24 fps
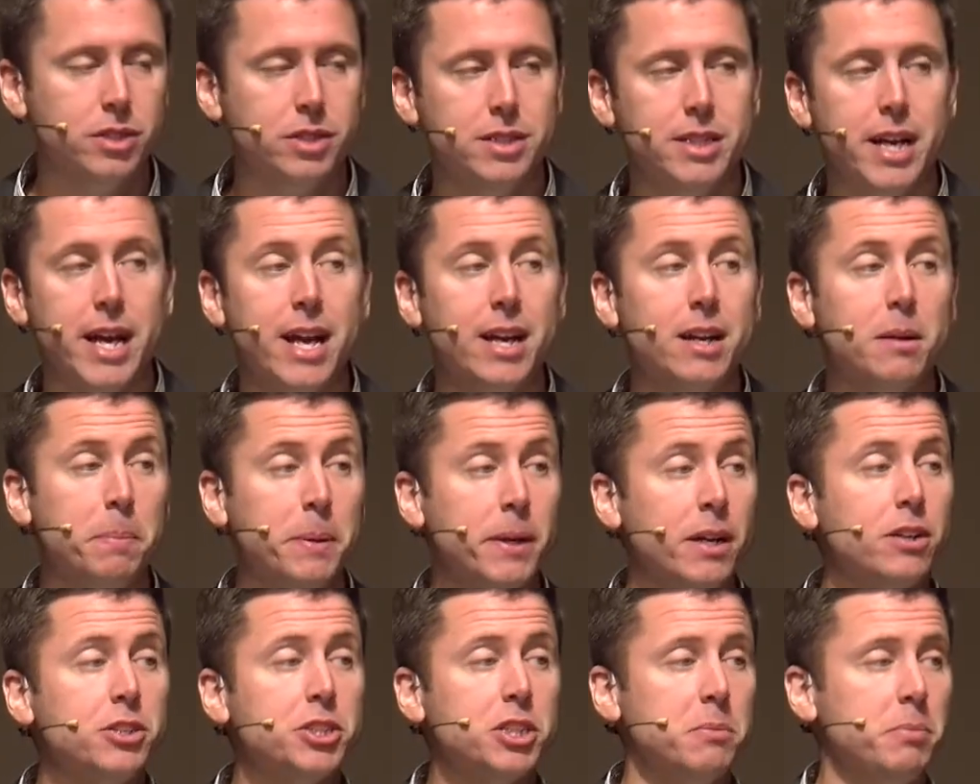Dan
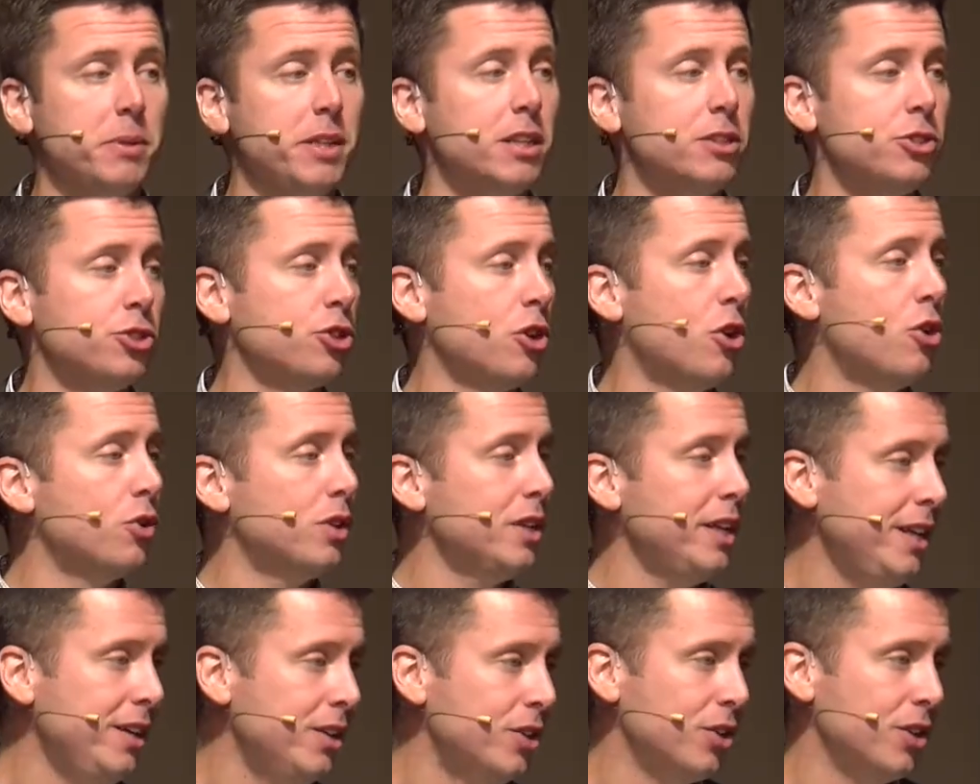appears to be a strong
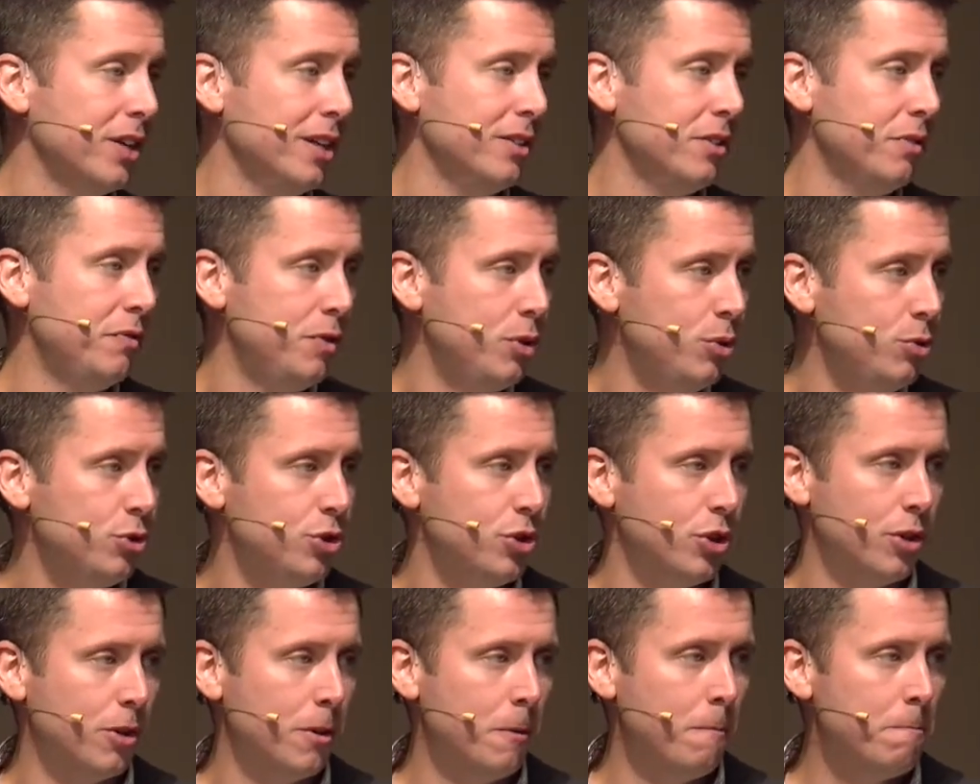leader in the
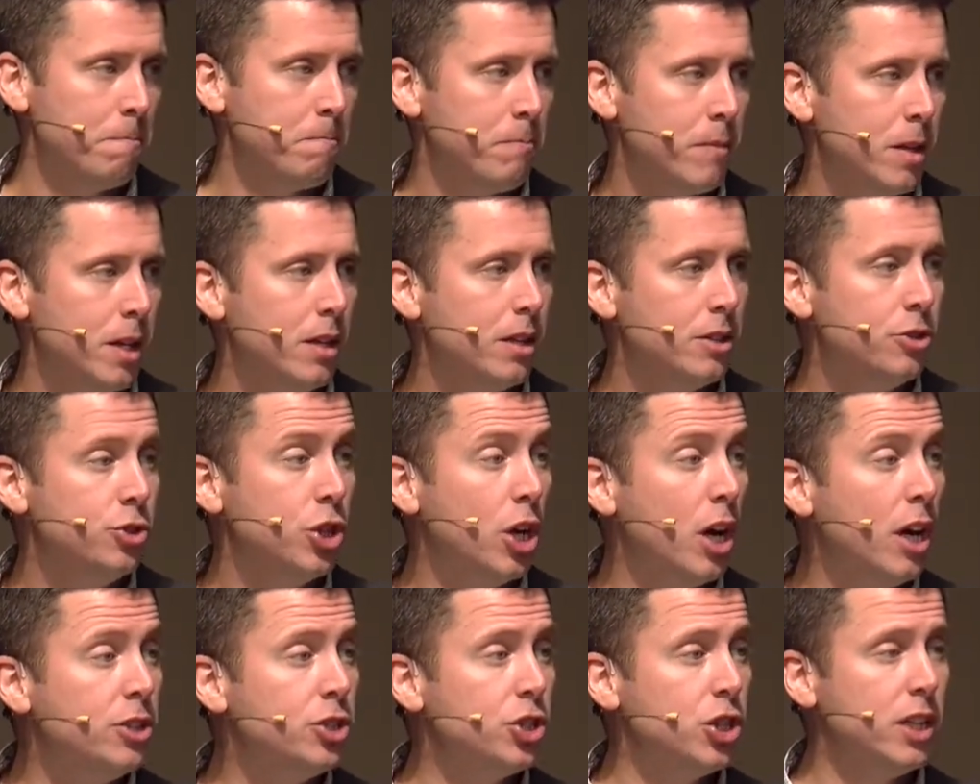future,
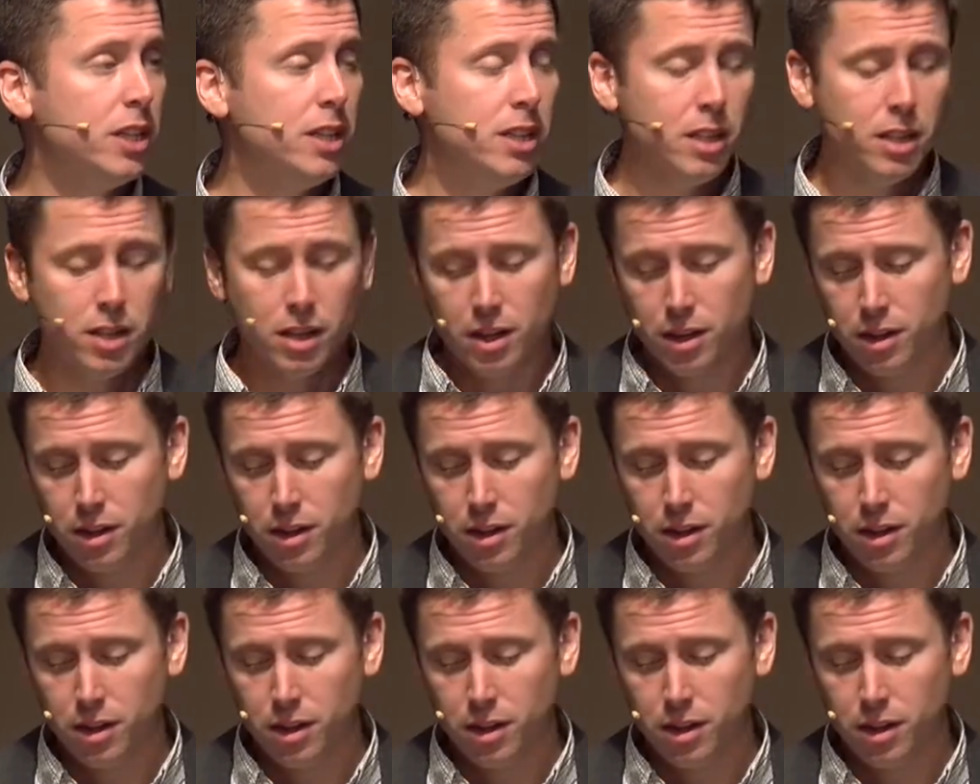judging